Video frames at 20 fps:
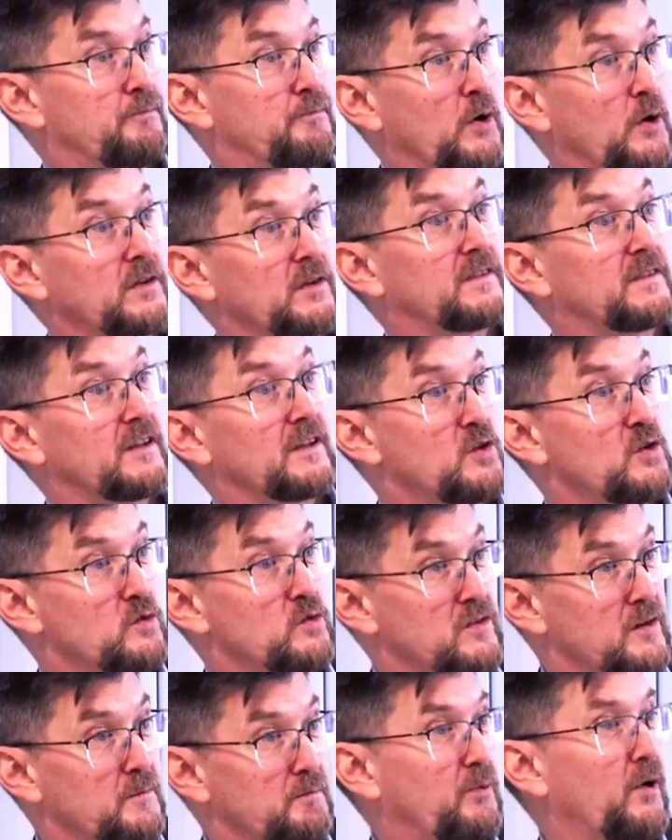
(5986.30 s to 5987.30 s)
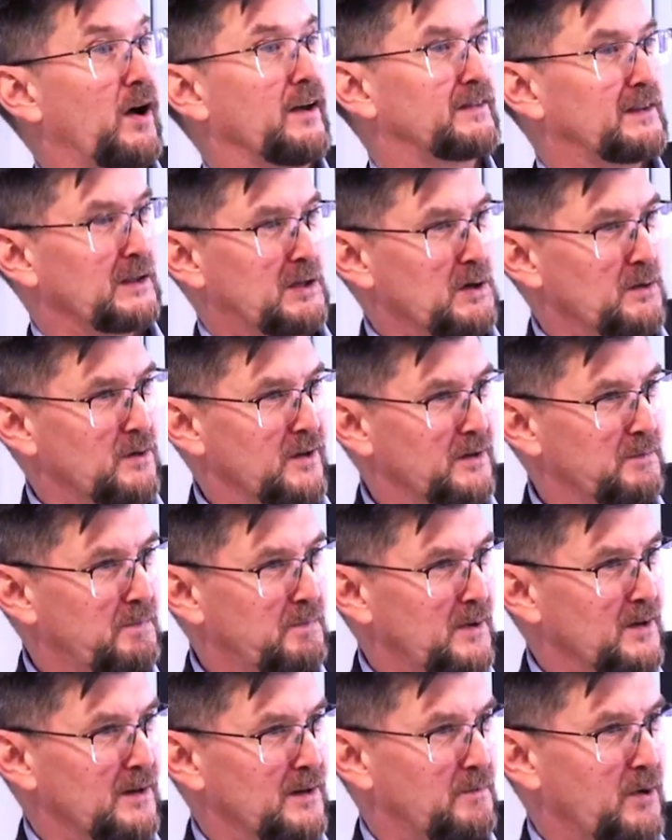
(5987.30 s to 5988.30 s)
persecution,
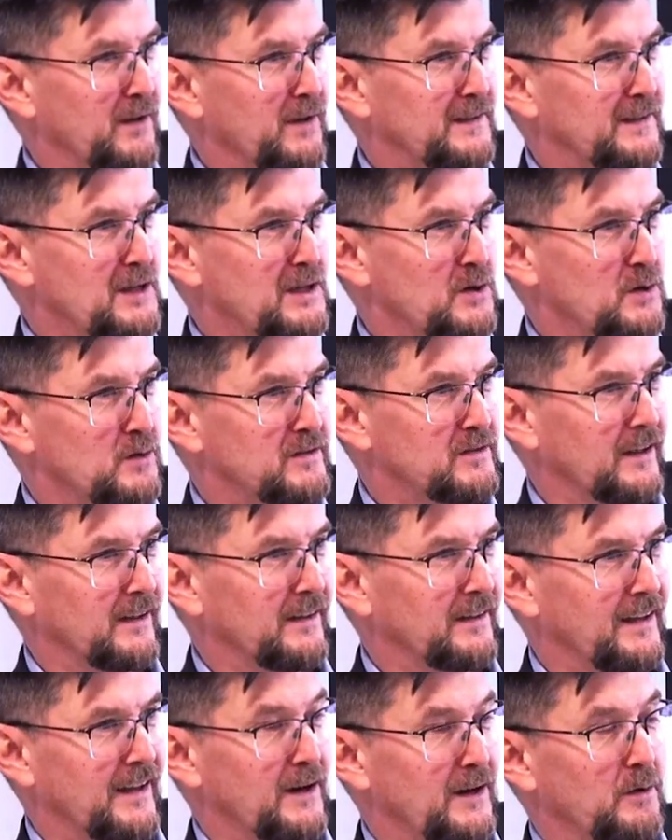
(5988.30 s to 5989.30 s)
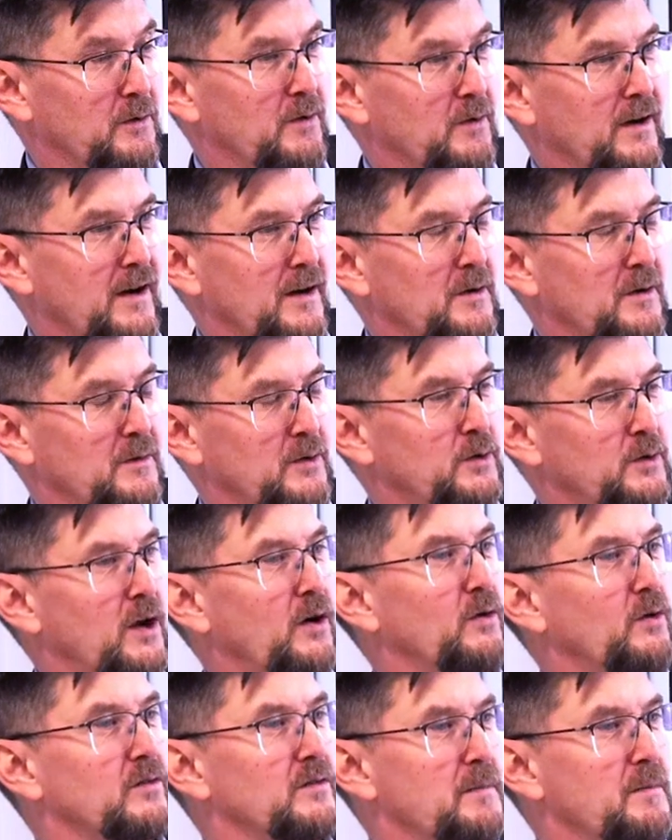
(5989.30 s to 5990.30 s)
prosecution, and who
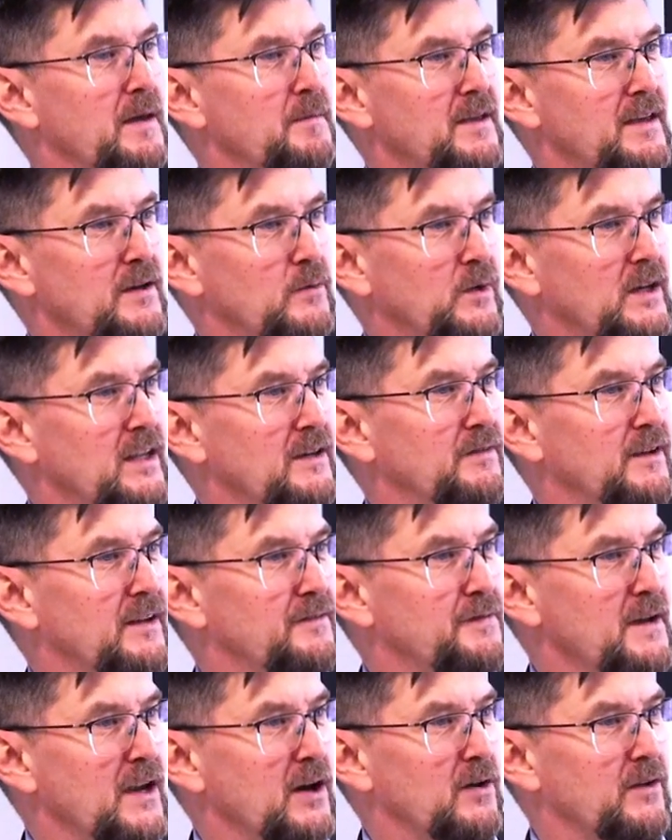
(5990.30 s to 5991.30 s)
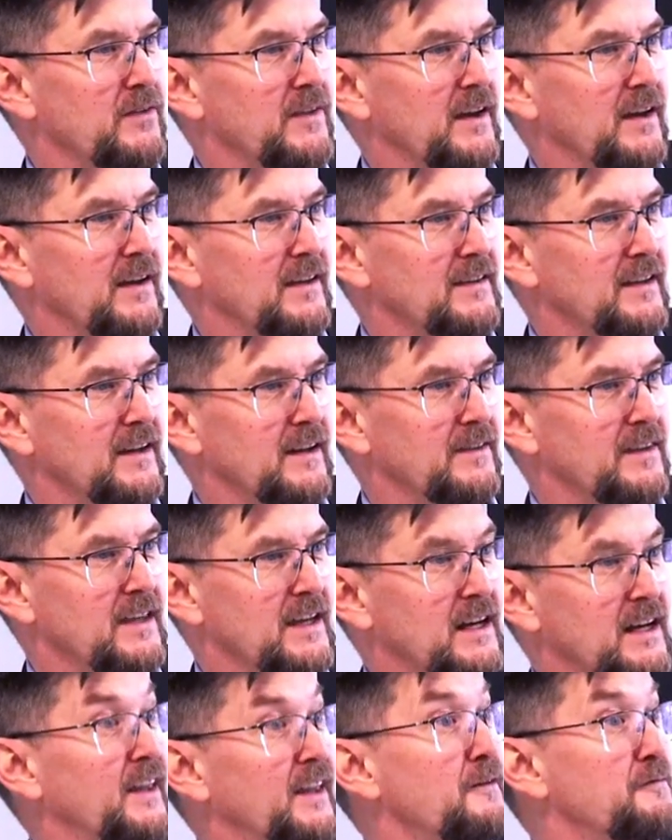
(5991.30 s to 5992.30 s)
knows, maybe he would even fear the
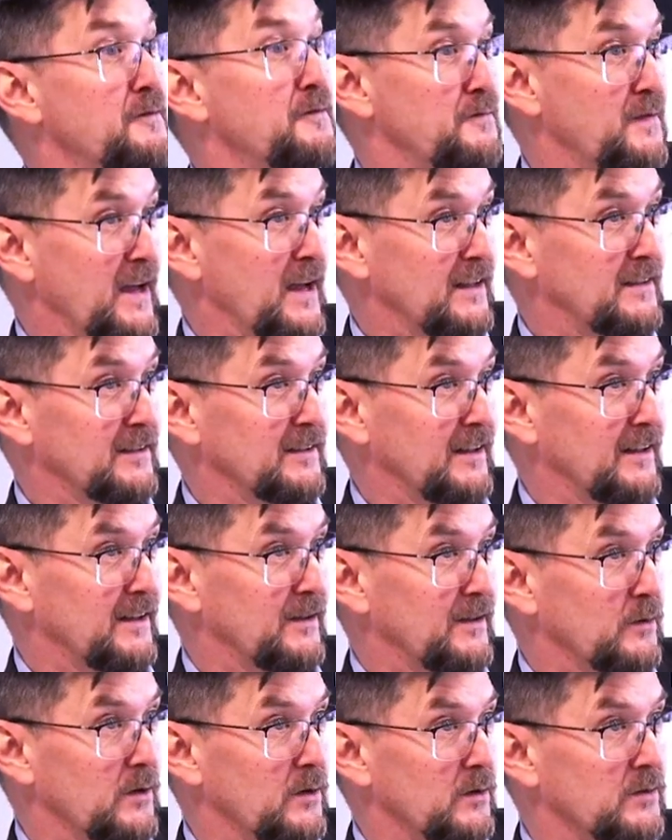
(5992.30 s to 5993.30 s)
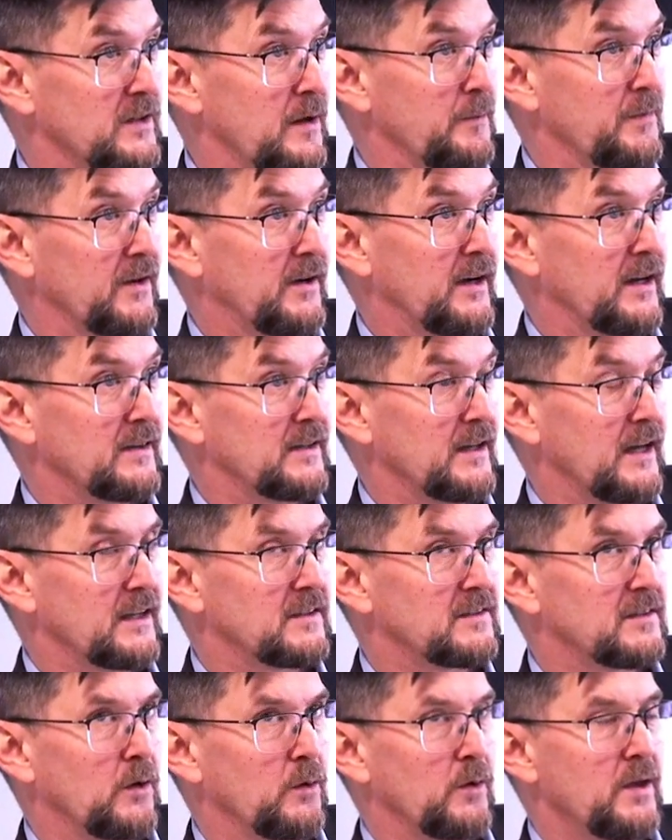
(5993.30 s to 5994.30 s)
Qaddafi fate or something like that.
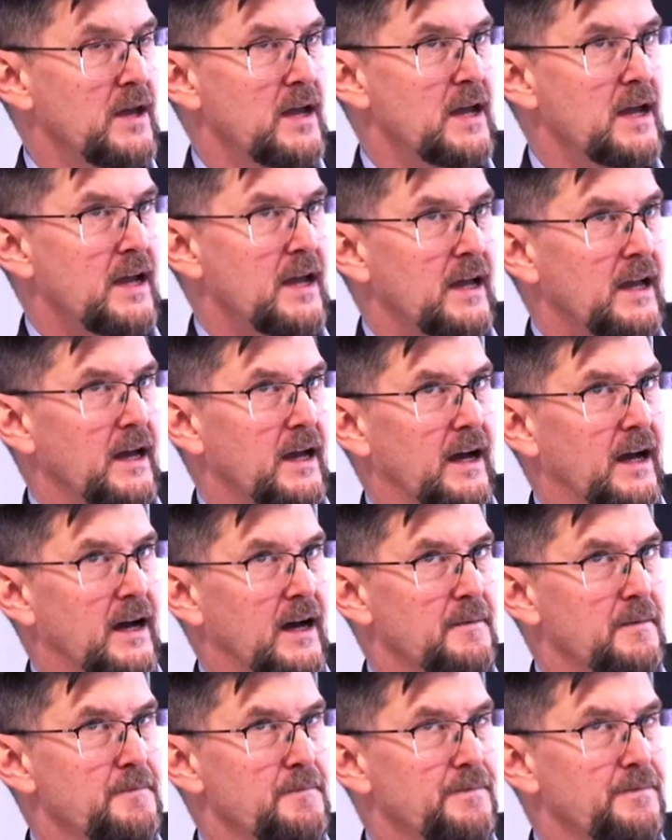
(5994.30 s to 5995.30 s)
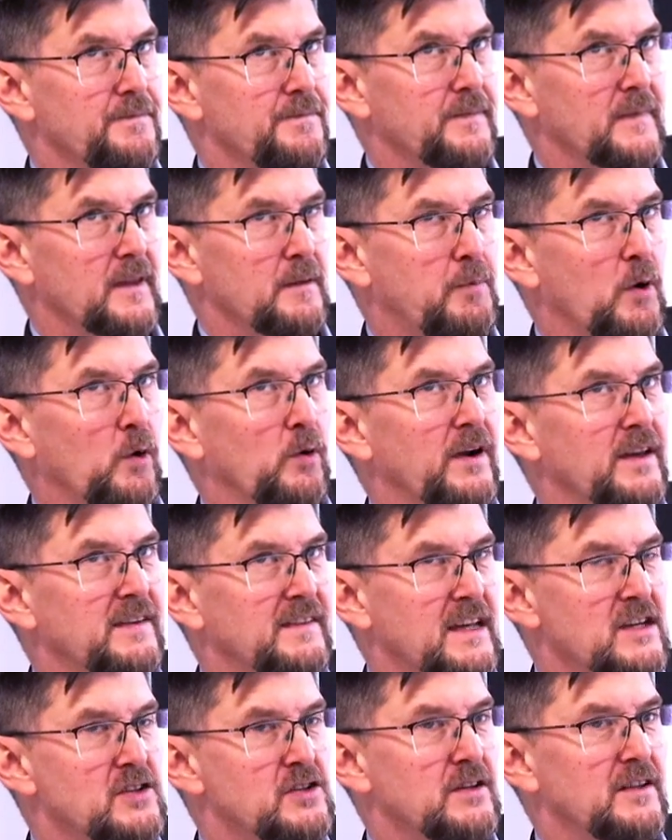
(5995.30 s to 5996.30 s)
So
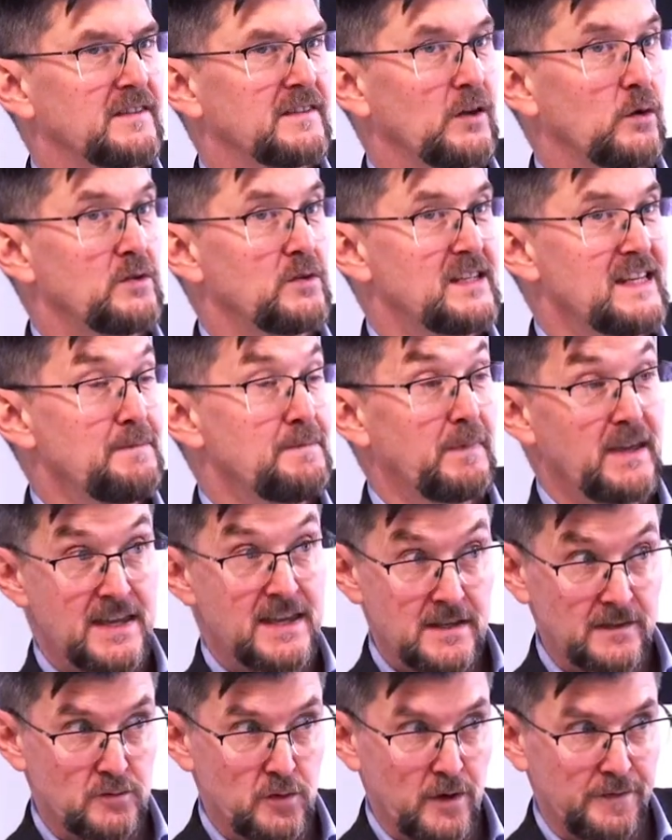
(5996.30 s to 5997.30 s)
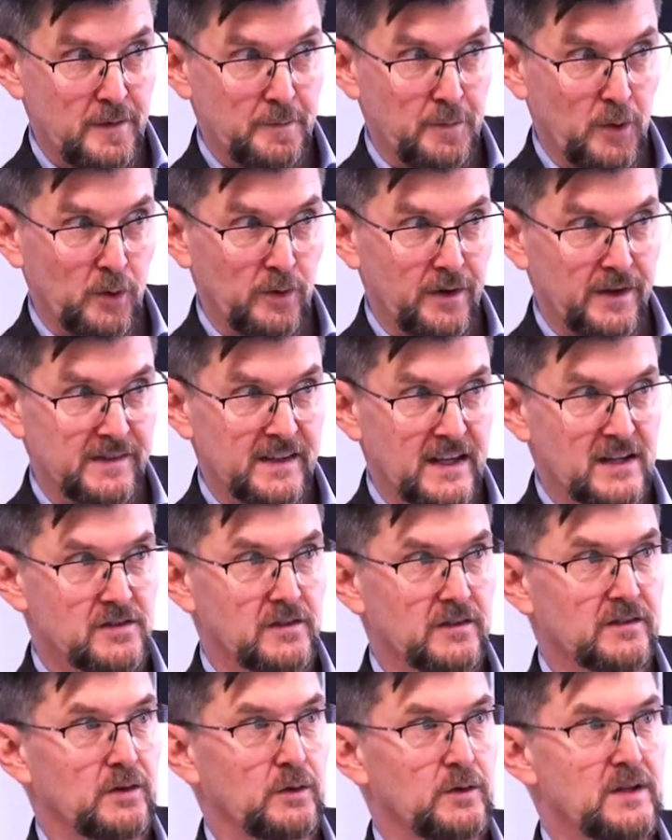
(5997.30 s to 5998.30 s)
polarization is so deep. He has driven
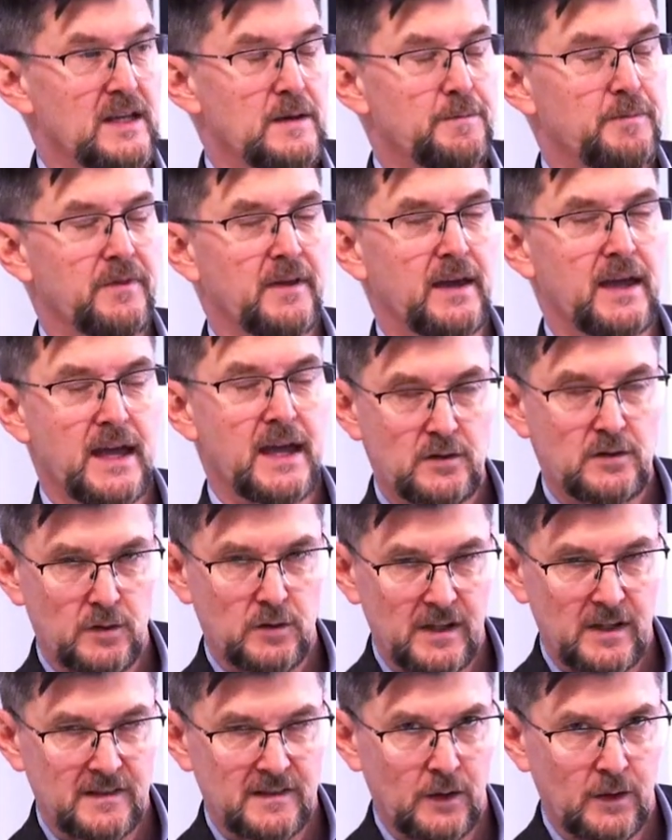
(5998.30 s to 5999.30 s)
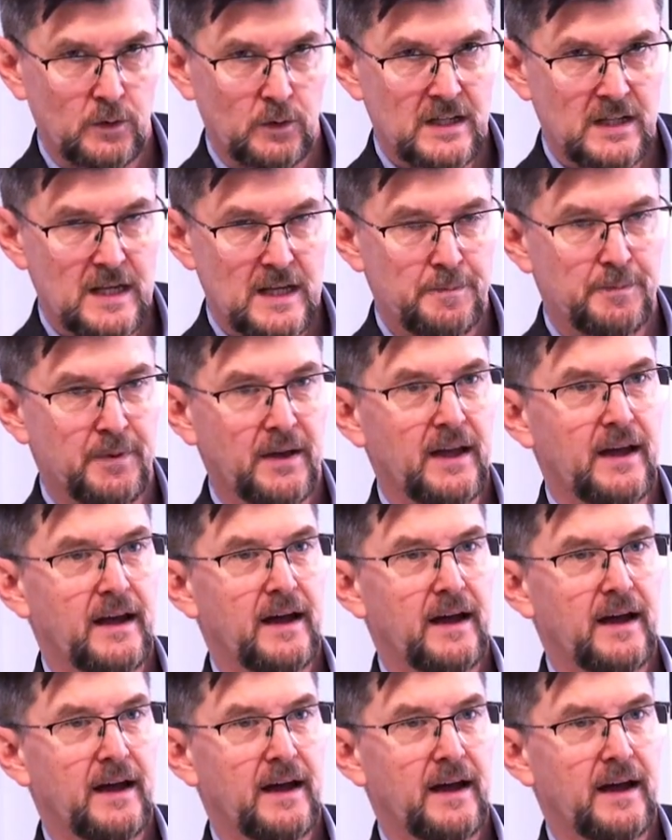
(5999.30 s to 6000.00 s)
polarization so deep. The hatred is so deep.